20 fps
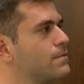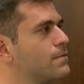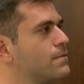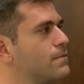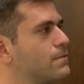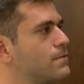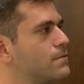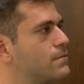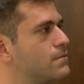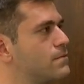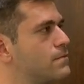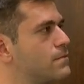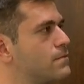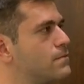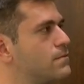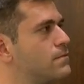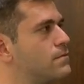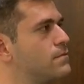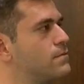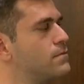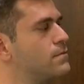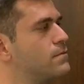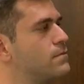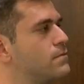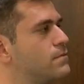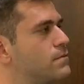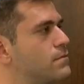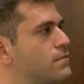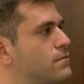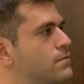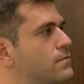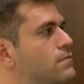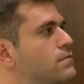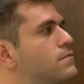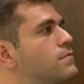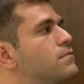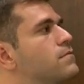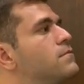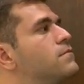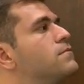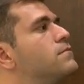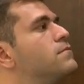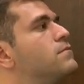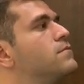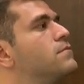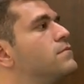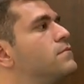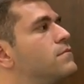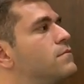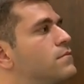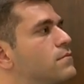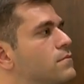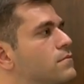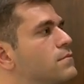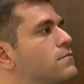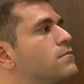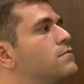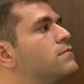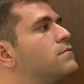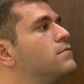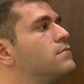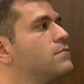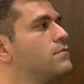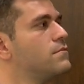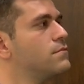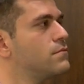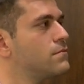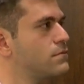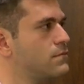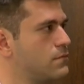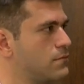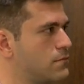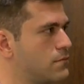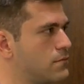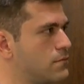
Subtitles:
This person isn't speaking.